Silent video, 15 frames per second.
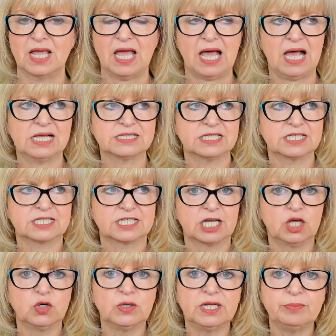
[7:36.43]
As it
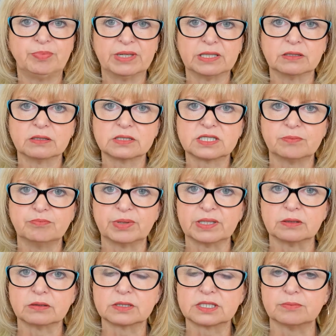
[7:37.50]
slowly builds and
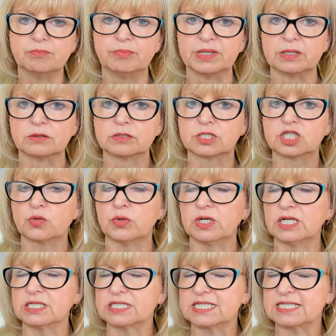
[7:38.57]
builds and builds to an
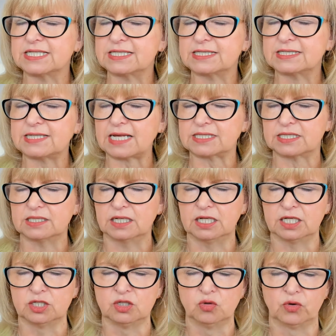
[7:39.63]
incessantly
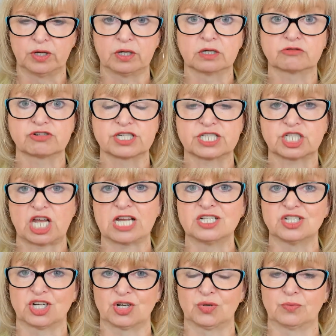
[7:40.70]
annoying
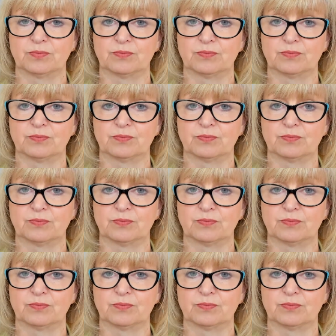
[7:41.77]
crescendo.